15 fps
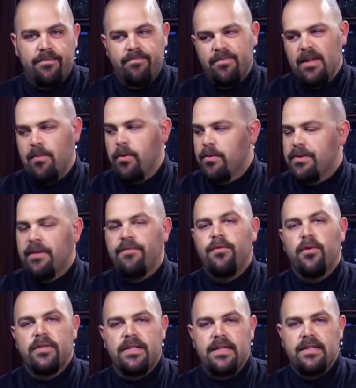somewhere between
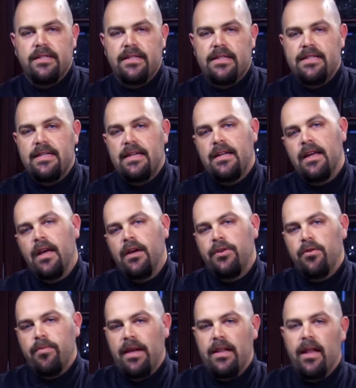14 and 16.
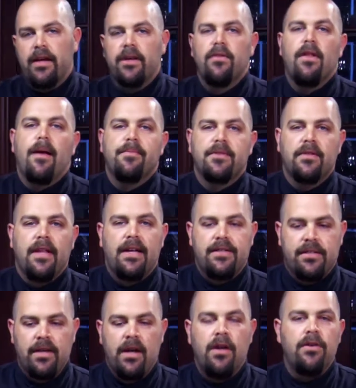You may like your lobster less.